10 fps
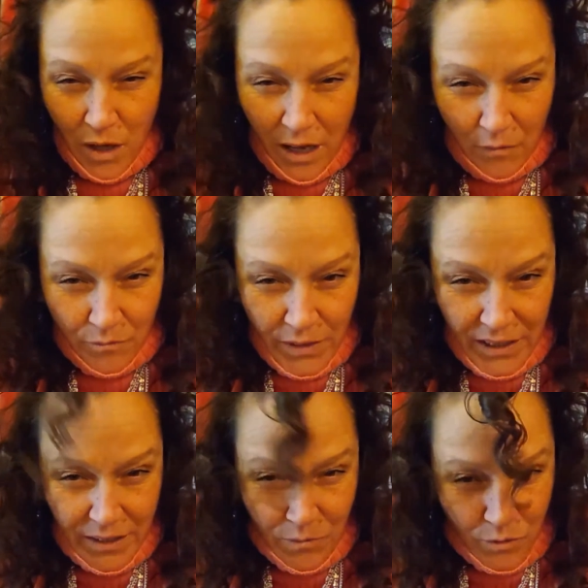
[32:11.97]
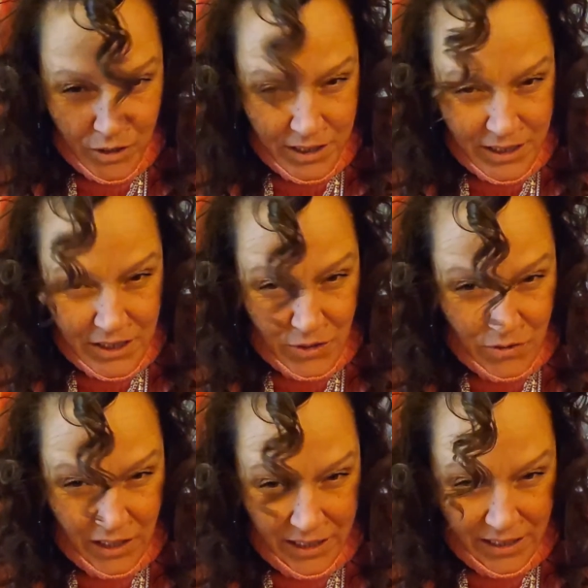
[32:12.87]
I really want to do
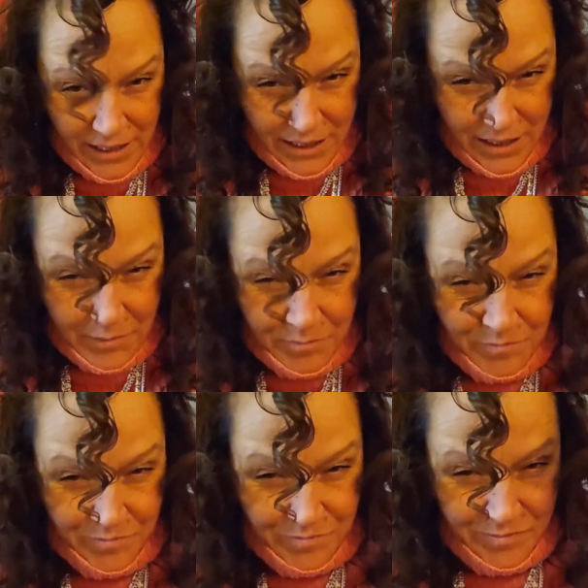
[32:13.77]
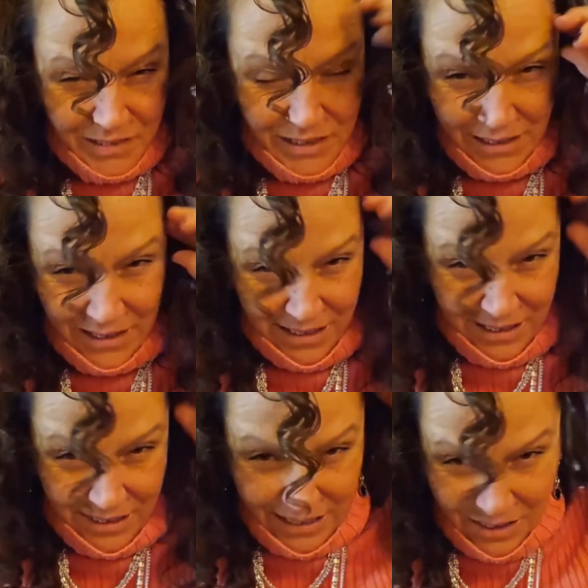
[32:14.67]
like I
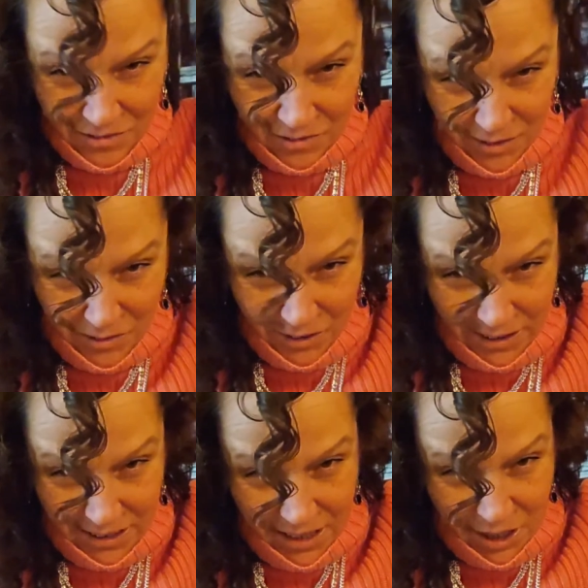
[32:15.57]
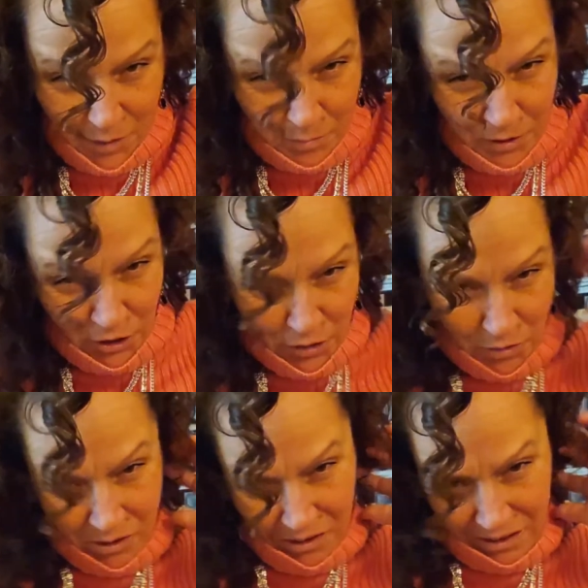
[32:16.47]
don't know, like a updo
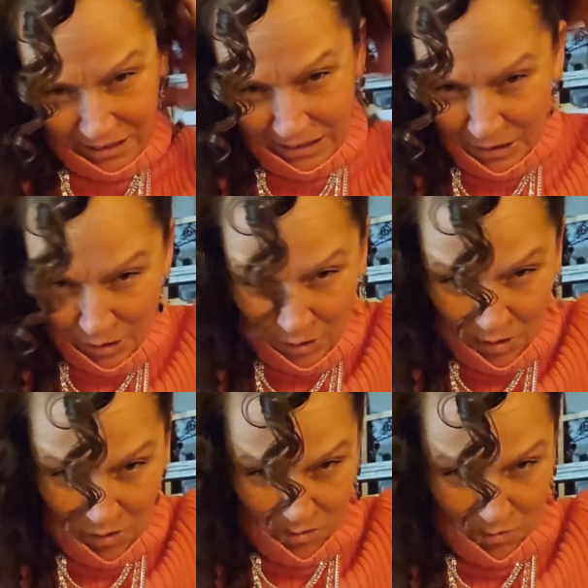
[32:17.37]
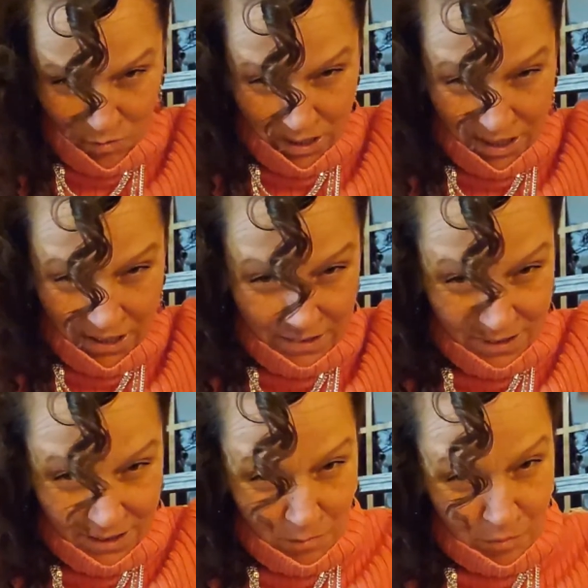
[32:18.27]
with
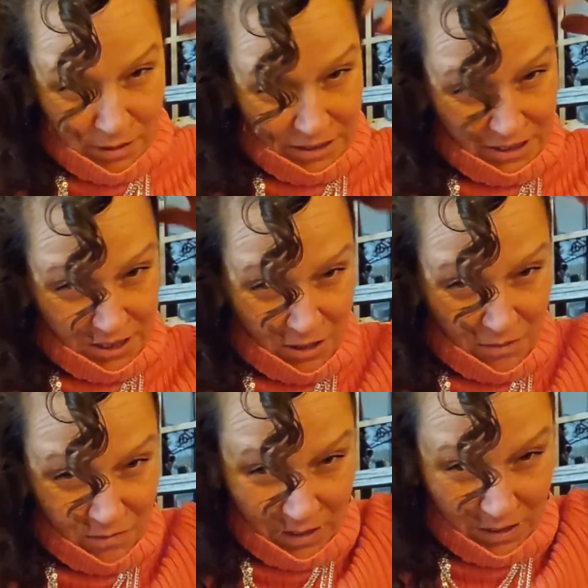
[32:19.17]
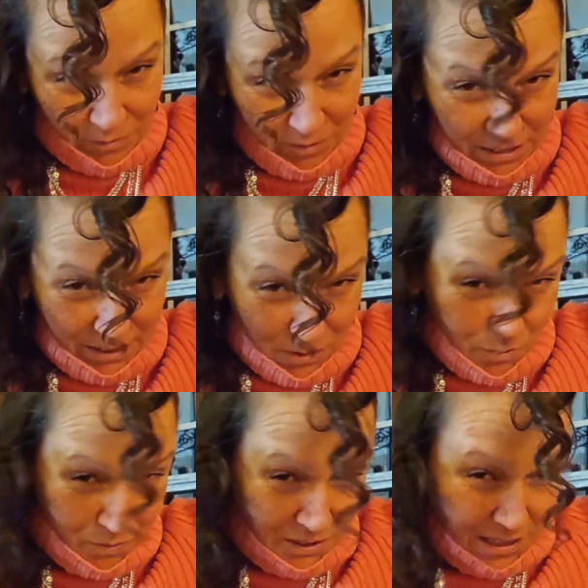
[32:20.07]
a bunch of like really
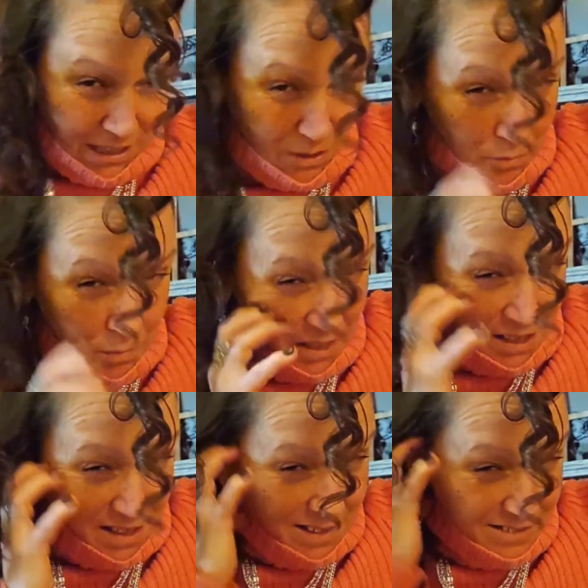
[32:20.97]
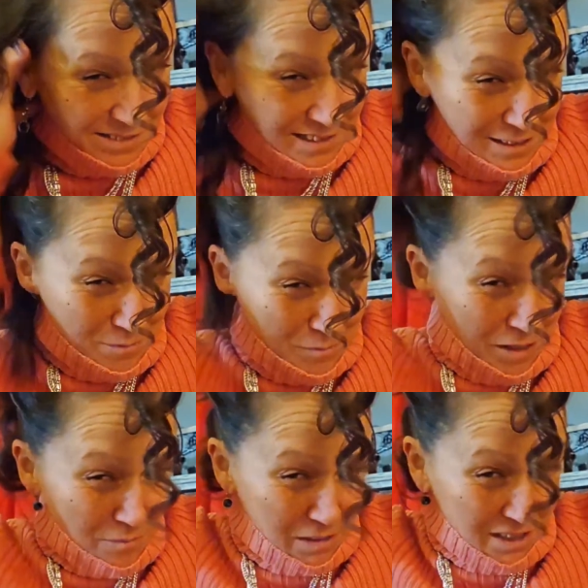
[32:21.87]
old style pins and
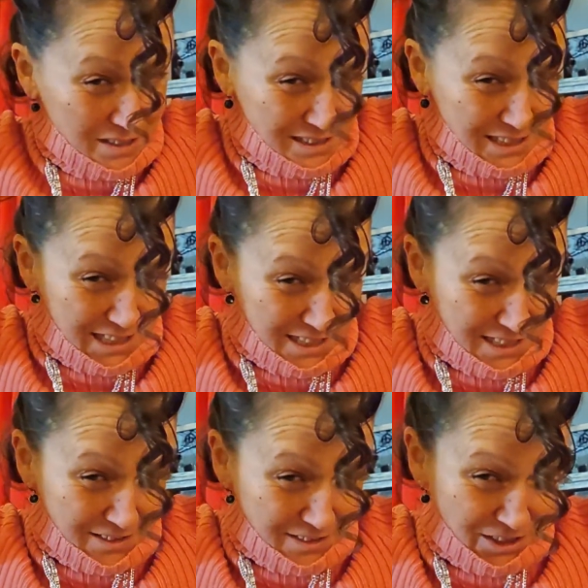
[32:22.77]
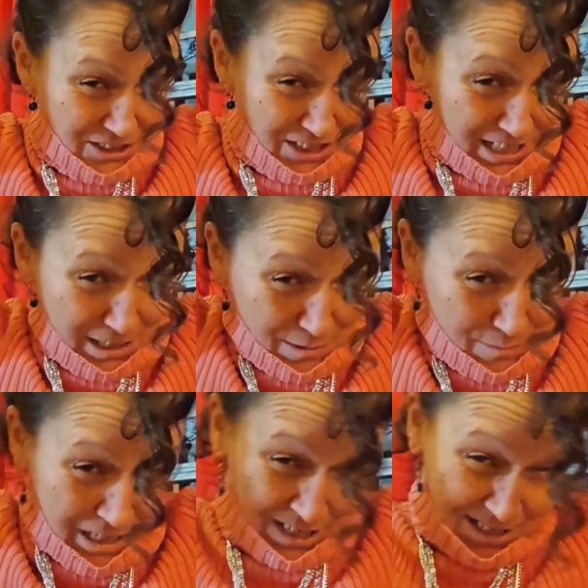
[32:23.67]
tease the shit out of
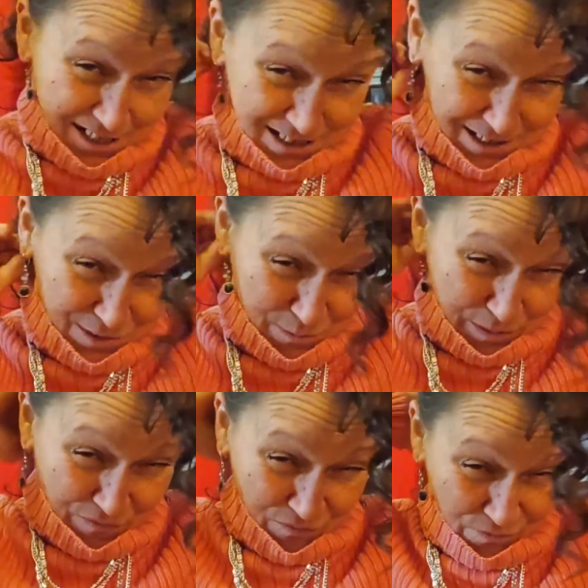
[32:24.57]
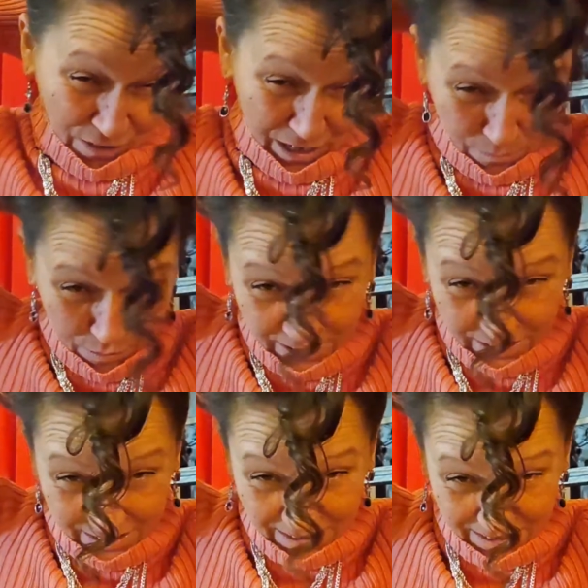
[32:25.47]
my hair. It'll be
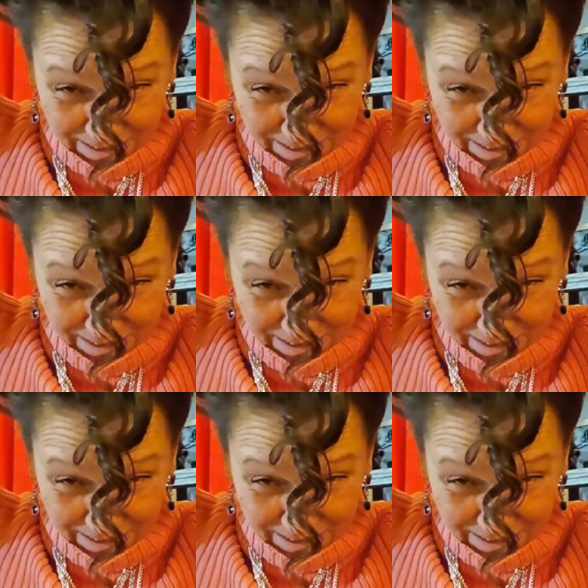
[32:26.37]
fabulous.